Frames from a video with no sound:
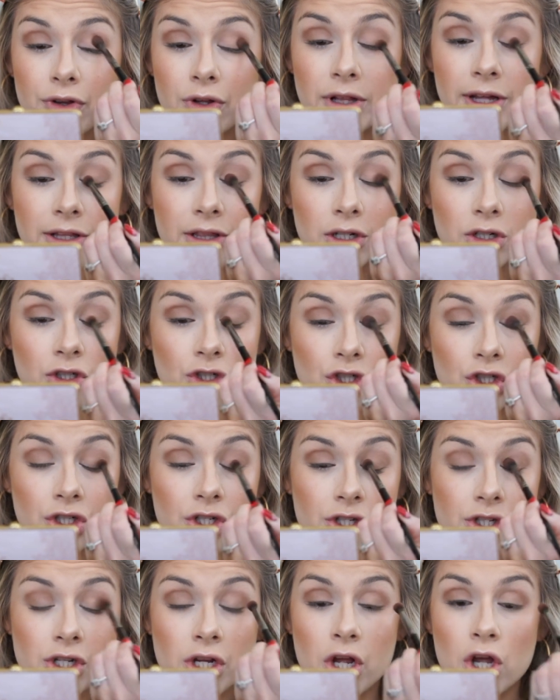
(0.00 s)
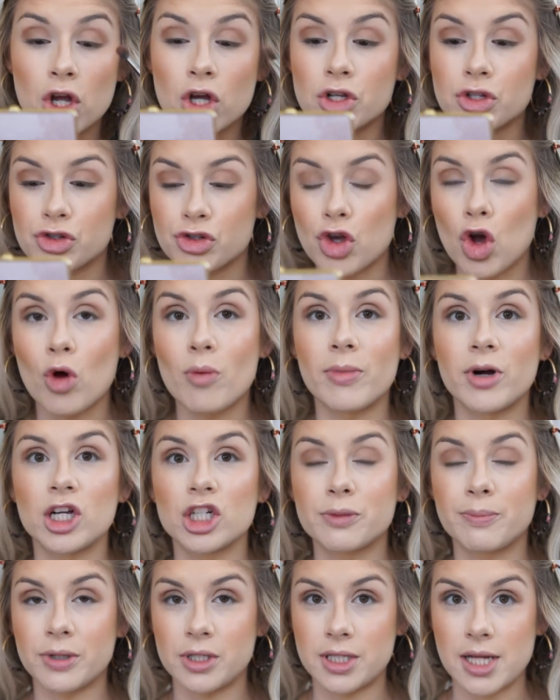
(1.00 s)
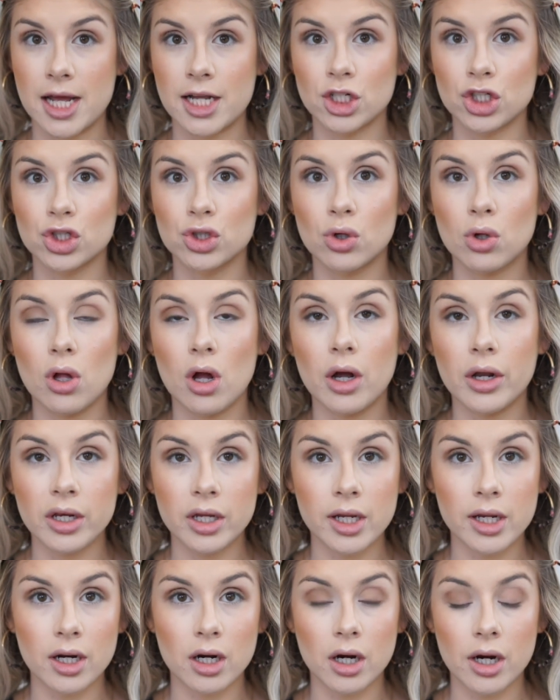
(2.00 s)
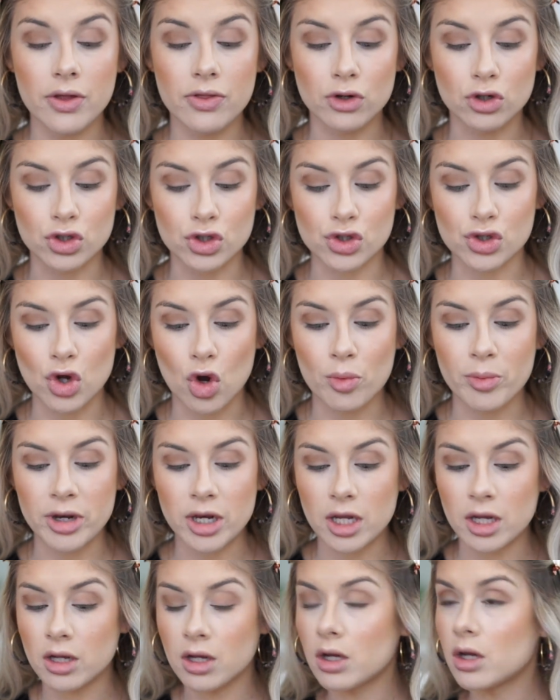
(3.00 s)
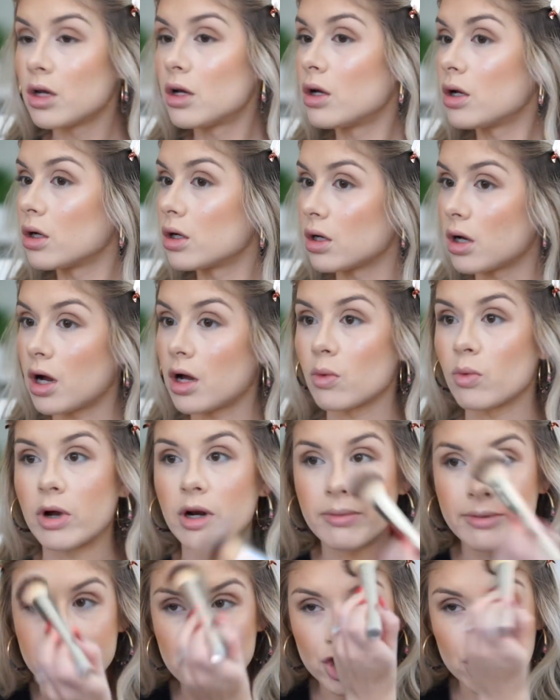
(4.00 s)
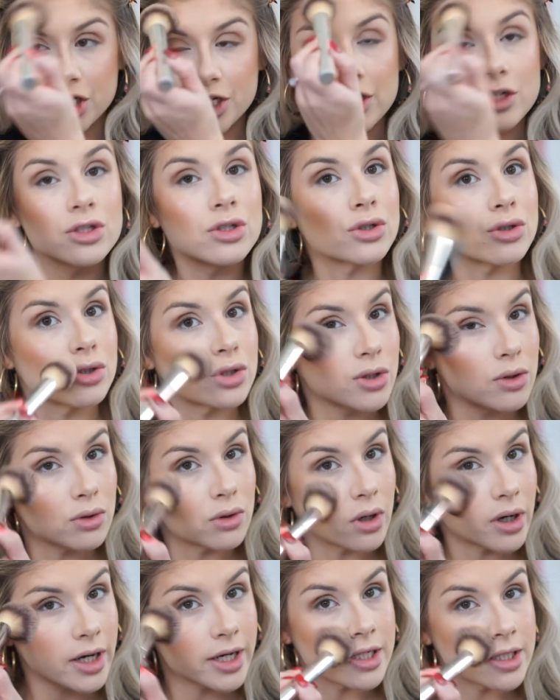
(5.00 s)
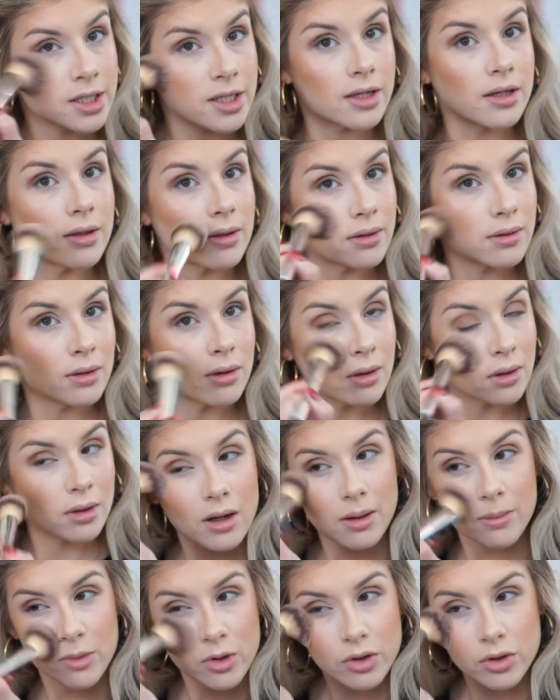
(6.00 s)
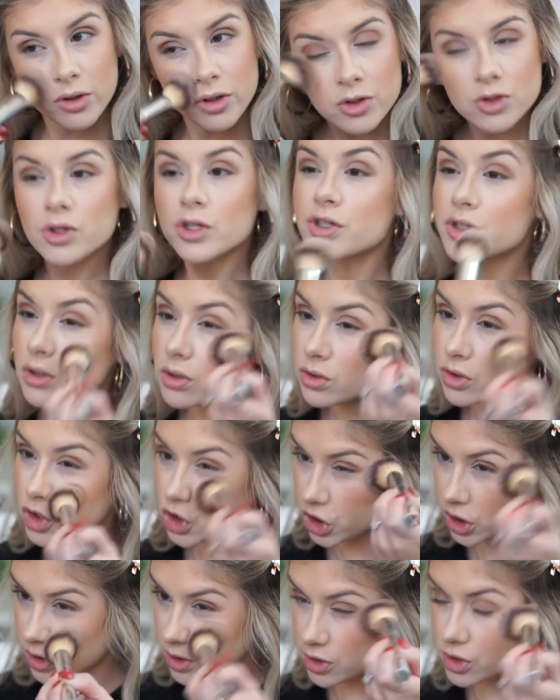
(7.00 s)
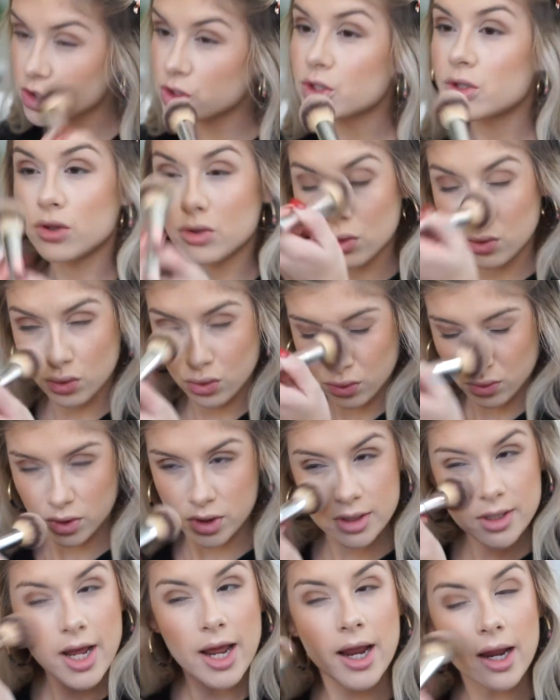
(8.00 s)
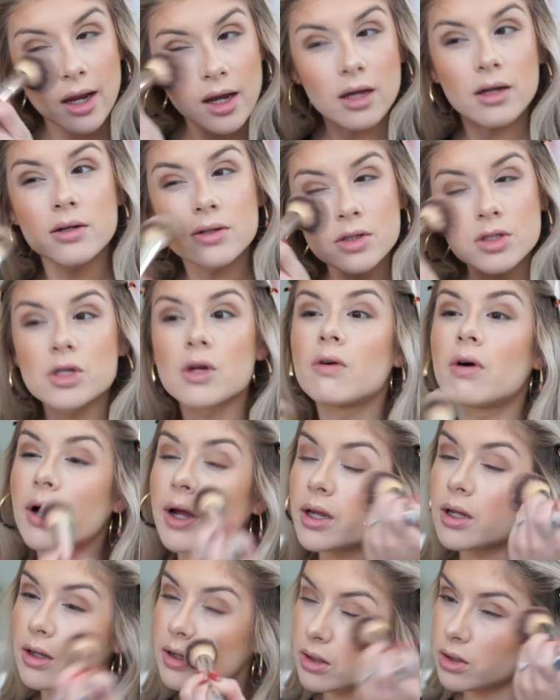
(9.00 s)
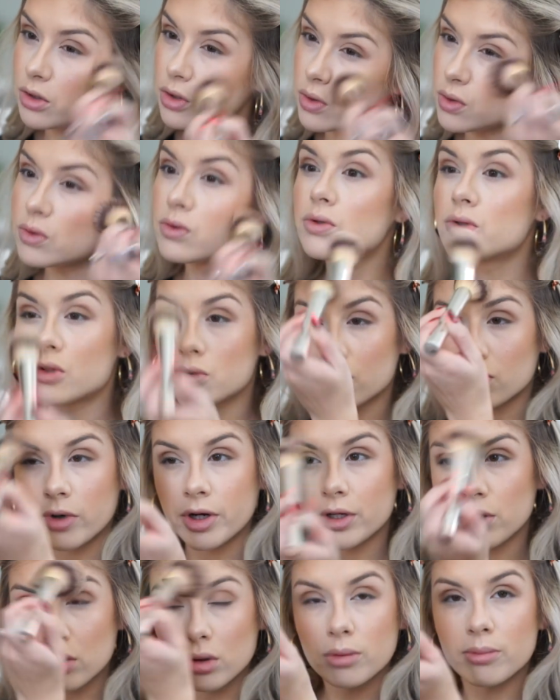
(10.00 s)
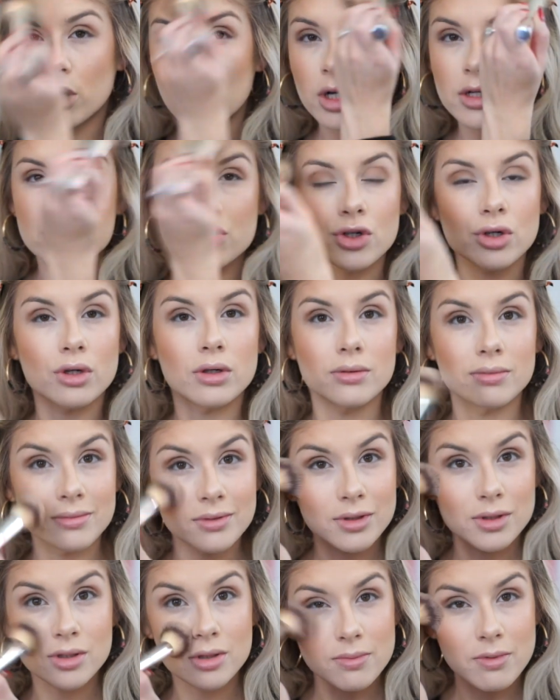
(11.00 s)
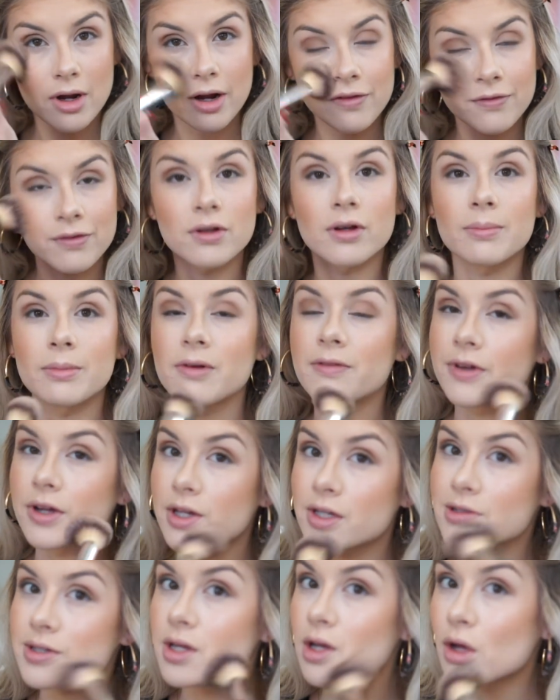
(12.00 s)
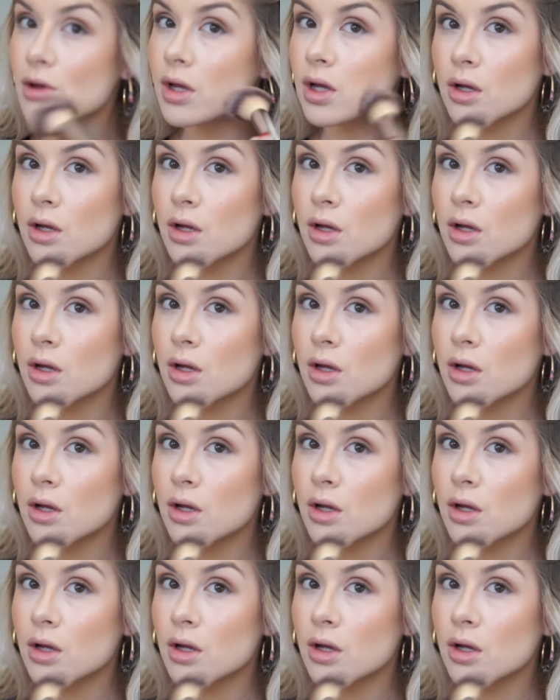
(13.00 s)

feel like there's just so much potential on here, and there's so many... God, why do my cheeks look so crazy? My New Year's resolution is to tan so I can use regular bronzer, because I feel like my face